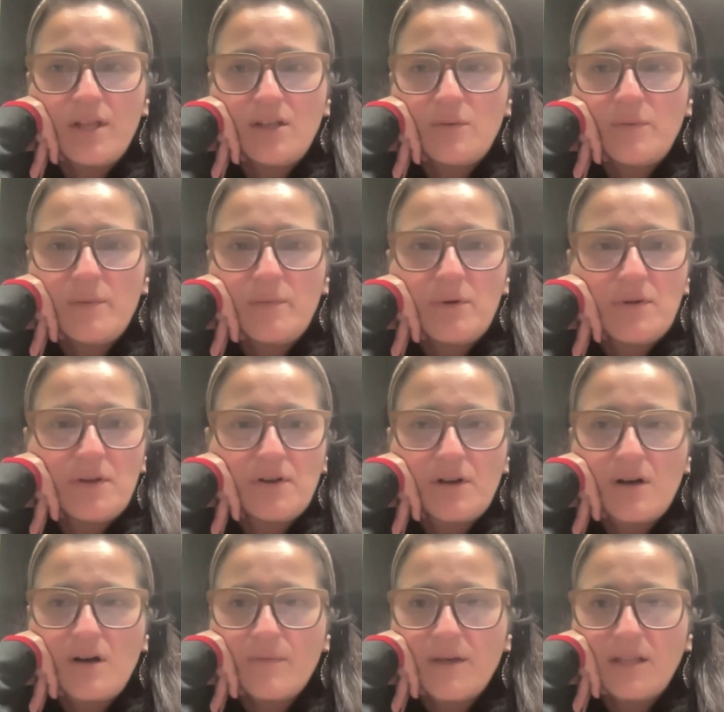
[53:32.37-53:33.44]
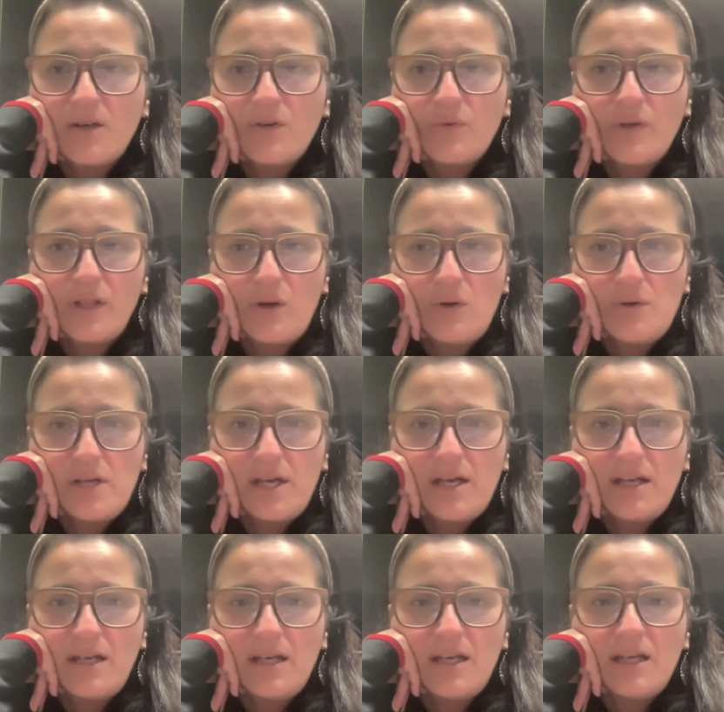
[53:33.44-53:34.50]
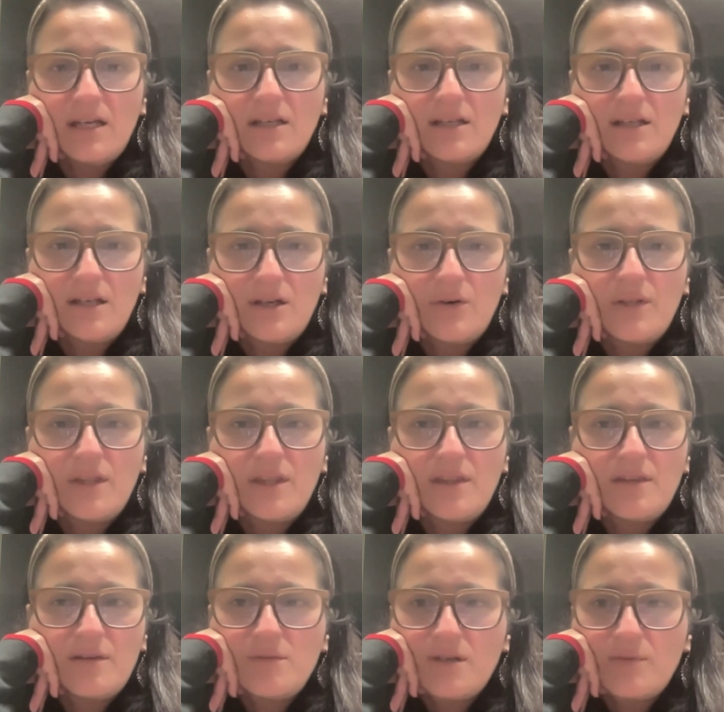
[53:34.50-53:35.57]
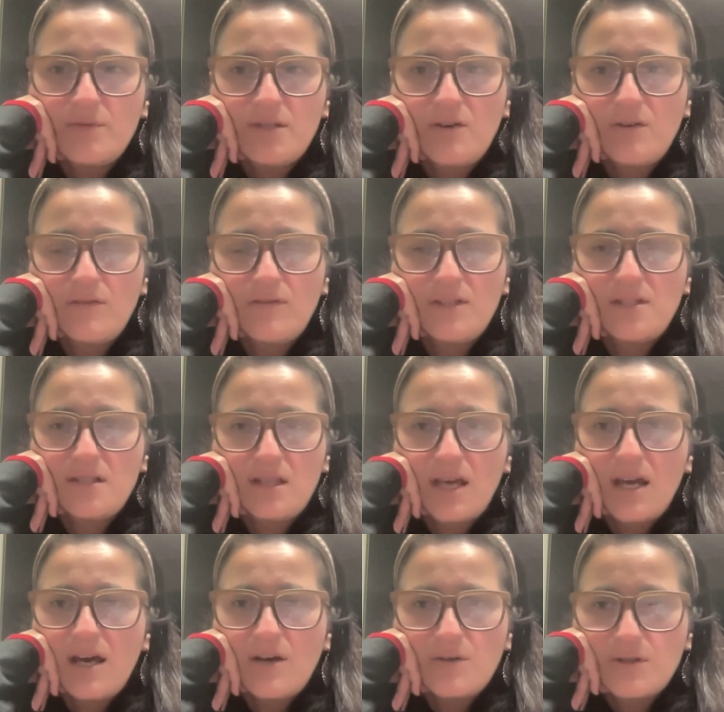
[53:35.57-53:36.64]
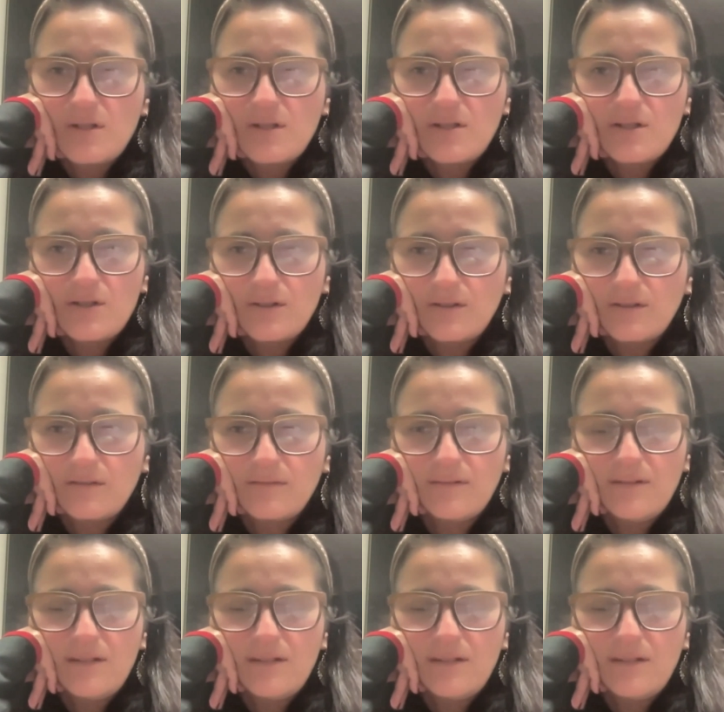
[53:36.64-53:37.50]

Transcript: There are people that are coming, they're relocating, and sometimes they don't even see the house until,